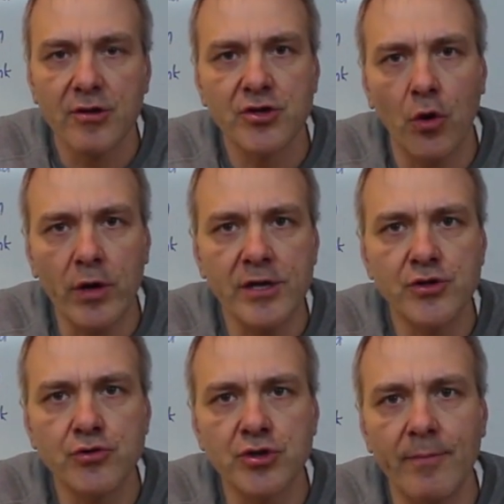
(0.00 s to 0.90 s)
talking
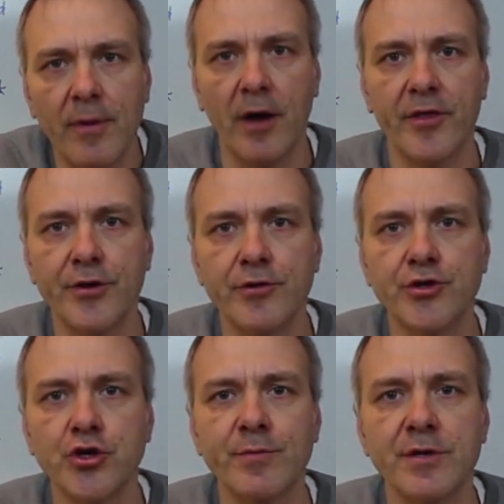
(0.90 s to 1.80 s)
to some other
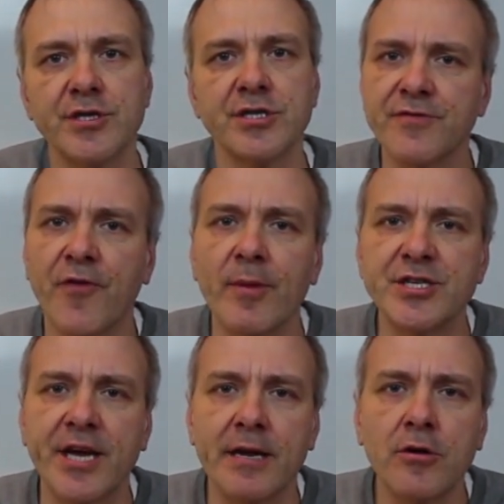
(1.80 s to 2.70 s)
YouTubers from a
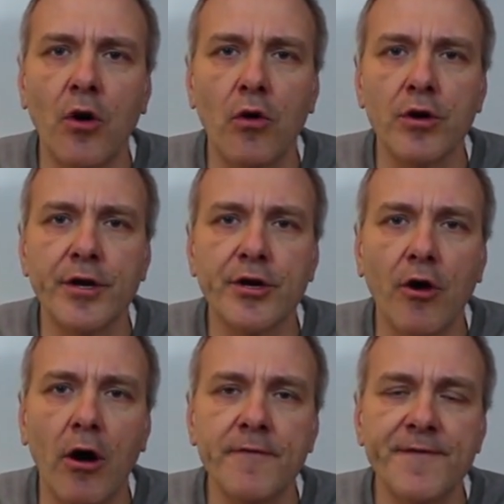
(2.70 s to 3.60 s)
channel called
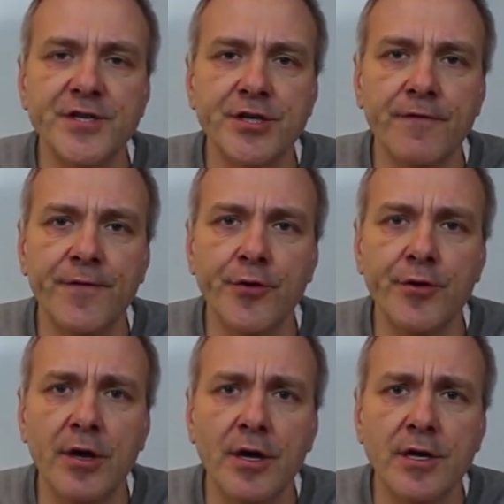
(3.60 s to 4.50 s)
Gone Fishing Fyn